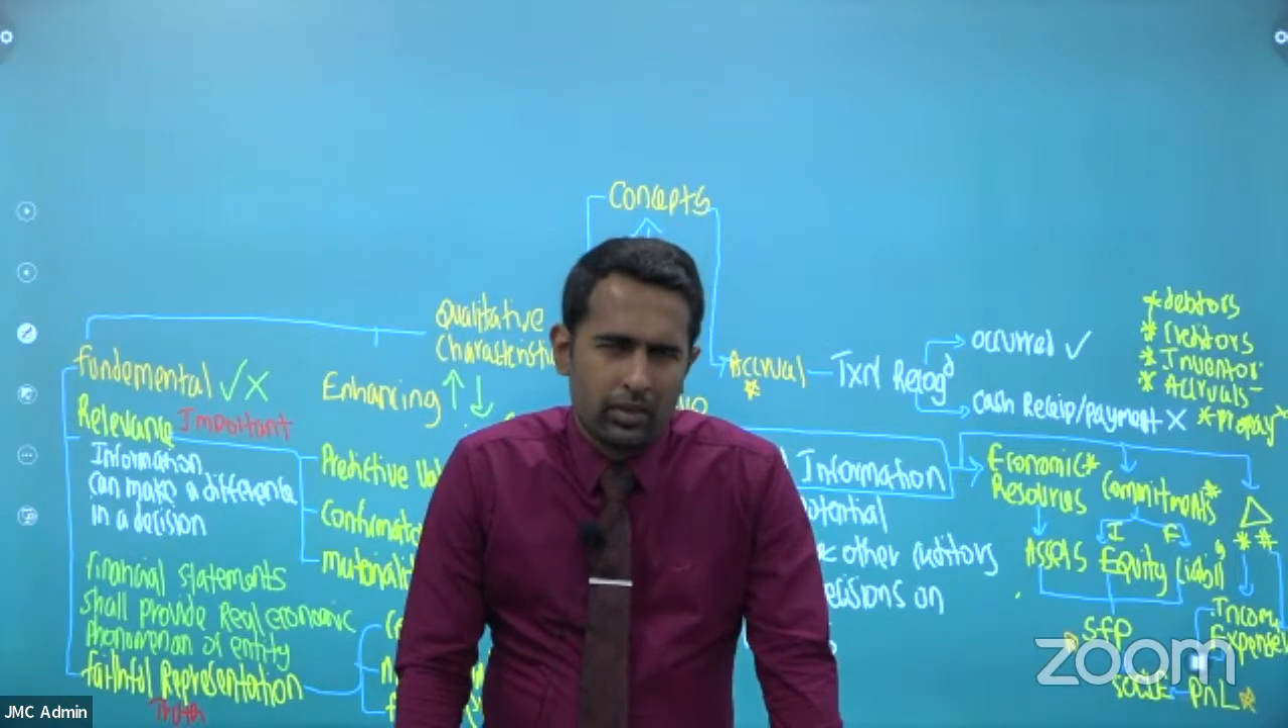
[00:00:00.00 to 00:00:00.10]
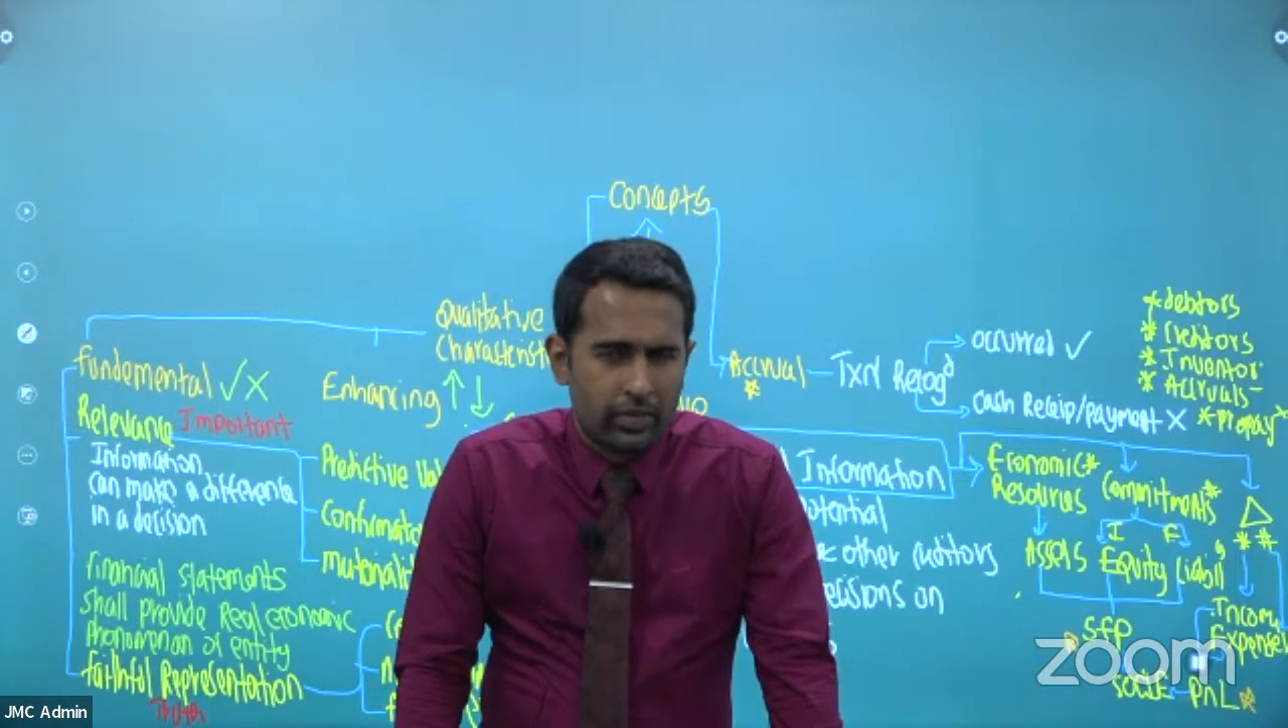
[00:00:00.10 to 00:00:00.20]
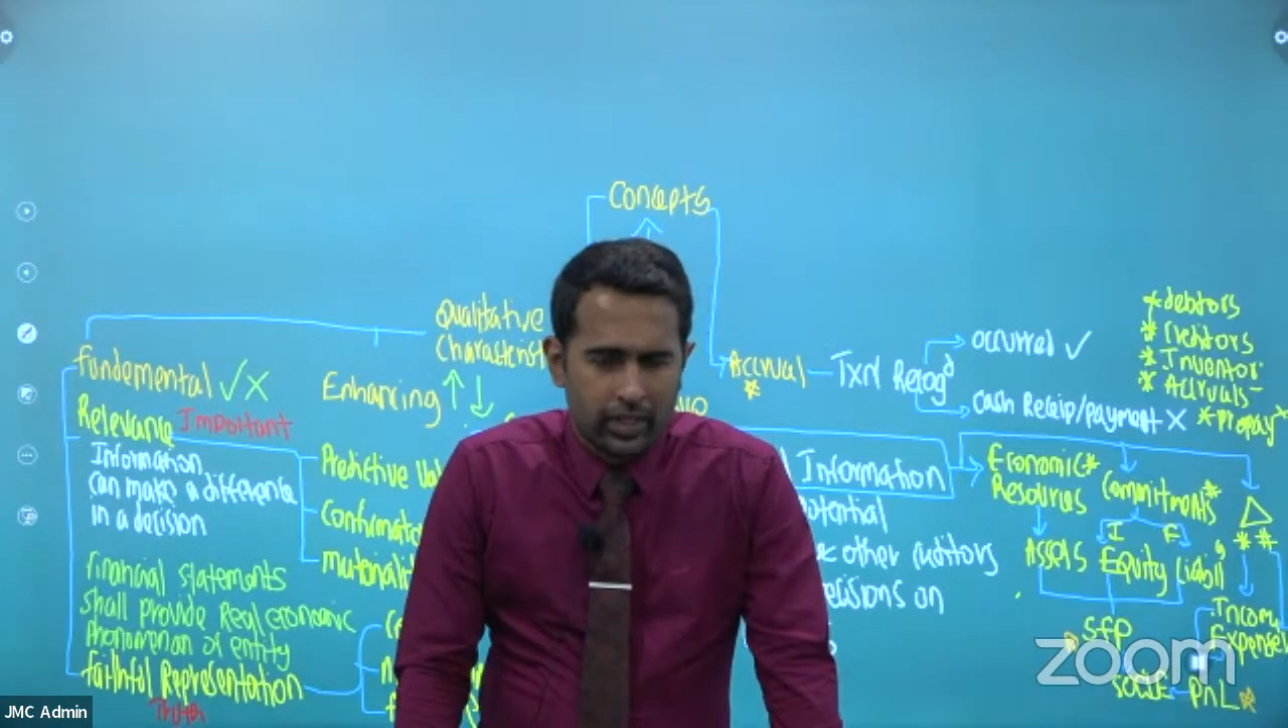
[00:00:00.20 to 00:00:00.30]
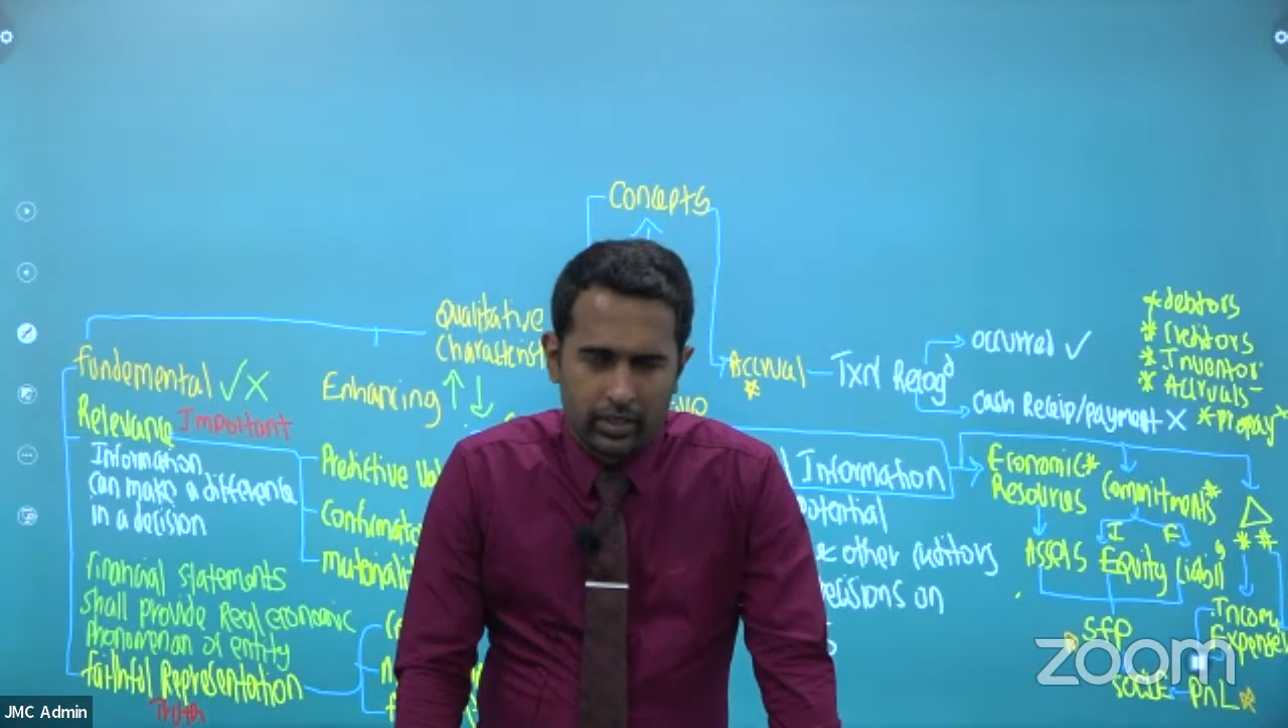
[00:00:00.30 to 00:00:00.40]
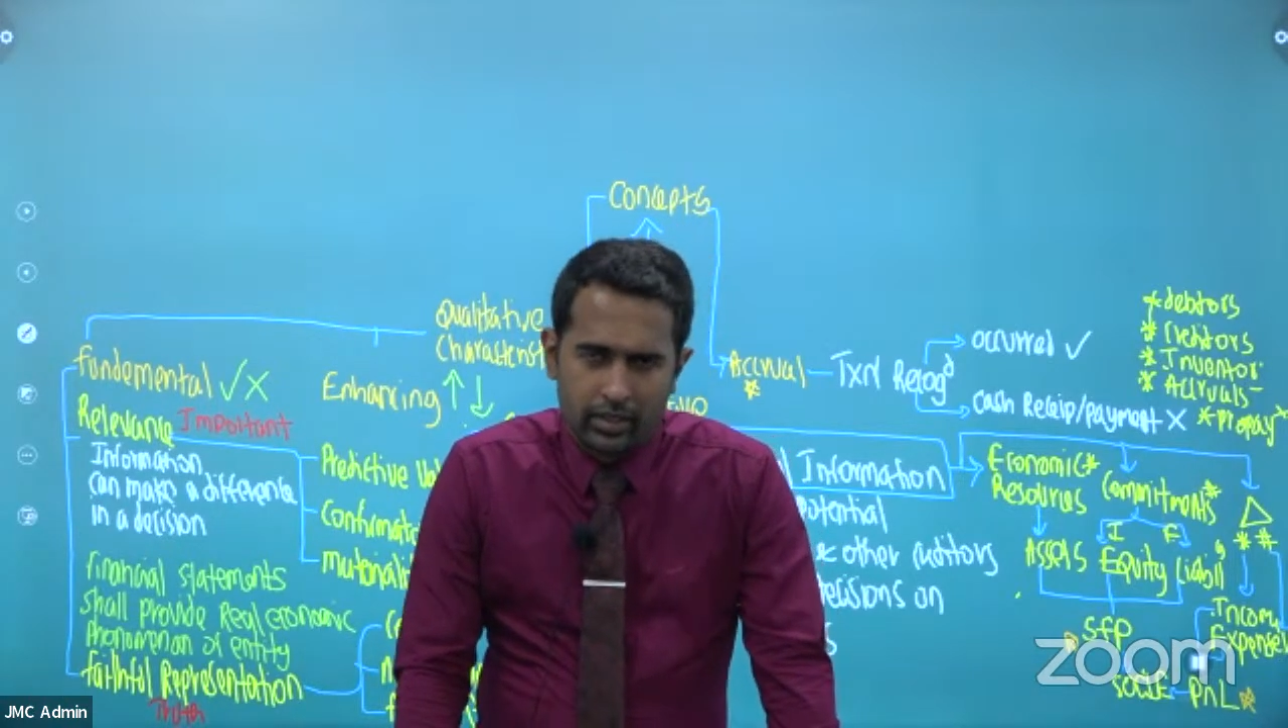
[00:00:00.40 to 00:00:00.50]

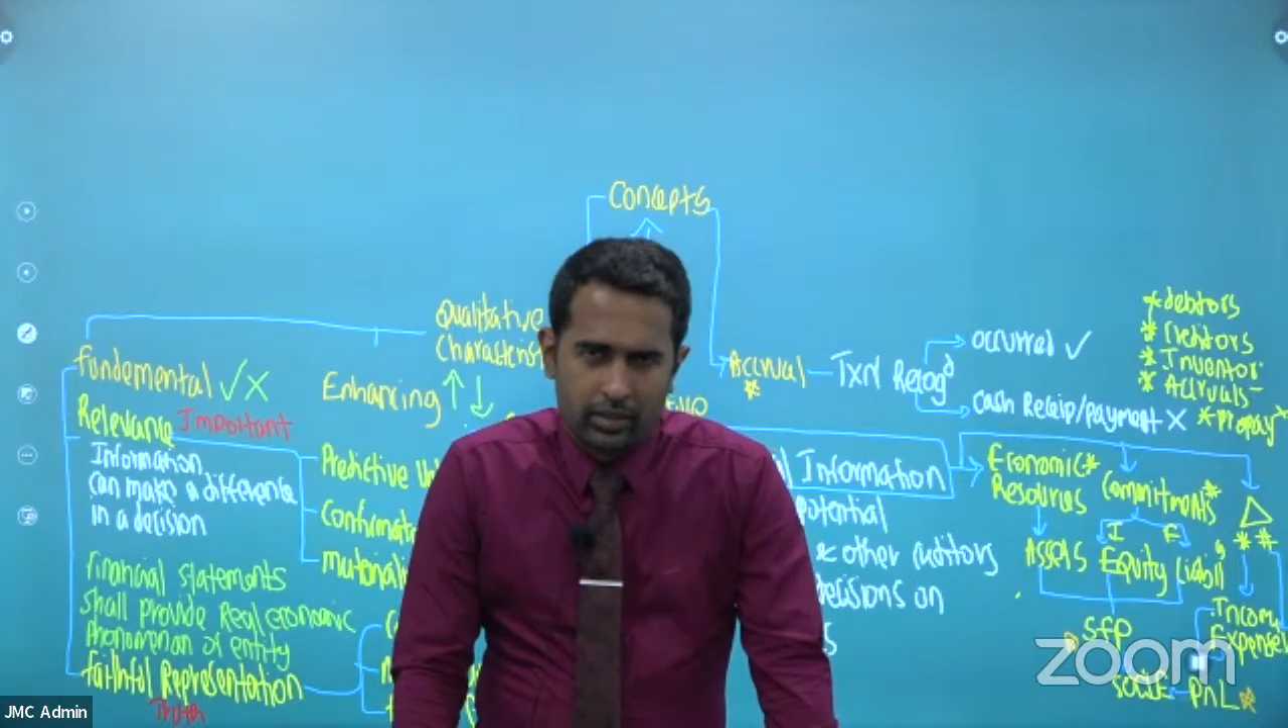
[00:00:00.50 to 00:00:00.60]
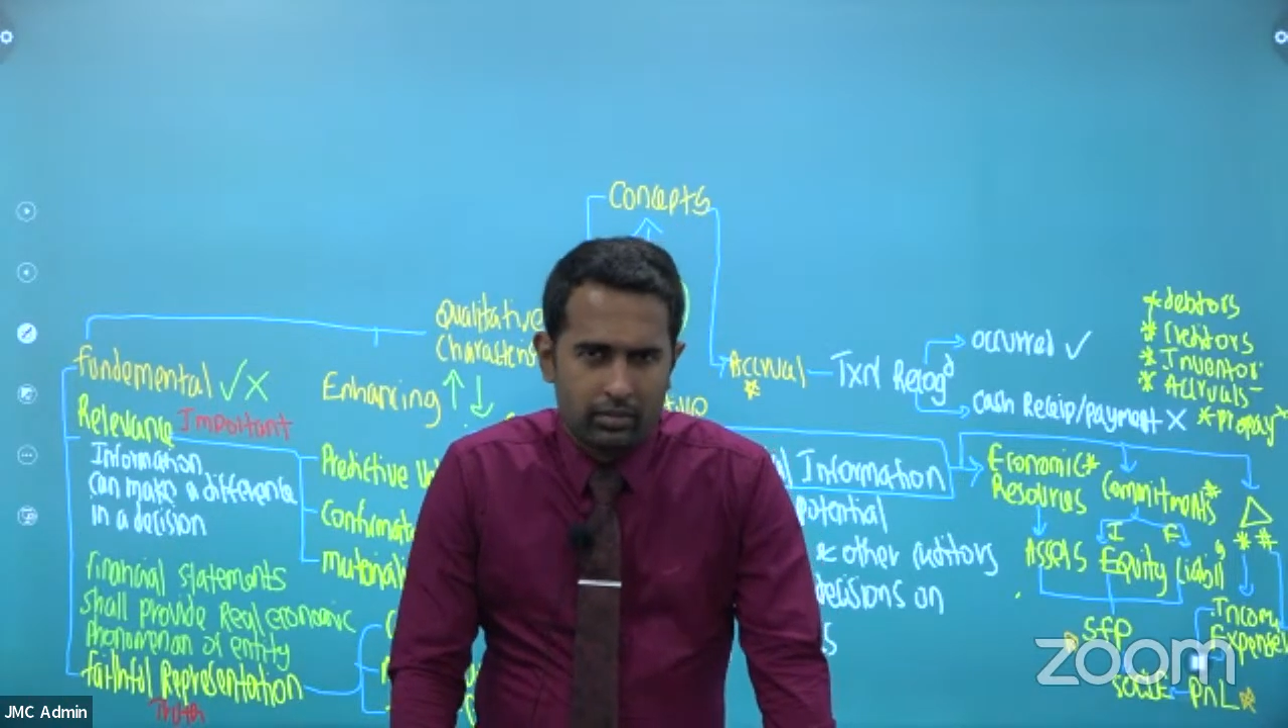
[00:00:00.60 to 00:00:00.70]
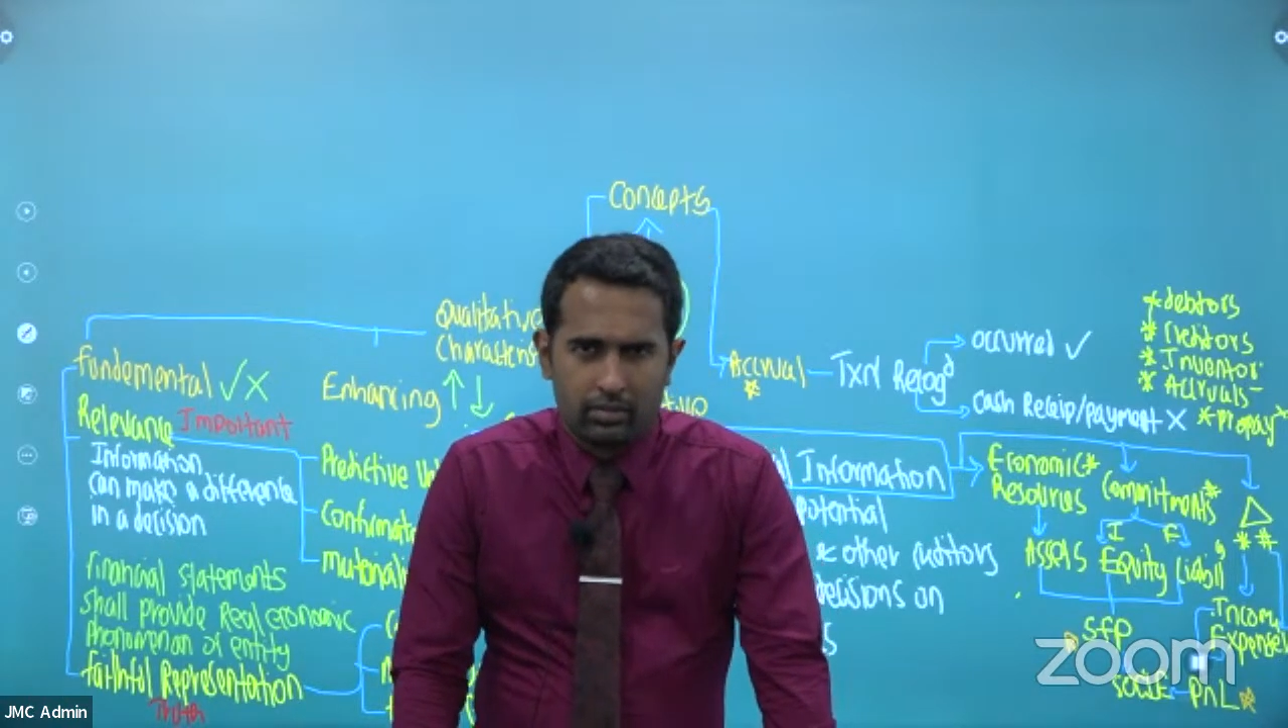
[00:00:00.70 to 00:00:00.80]
perfect.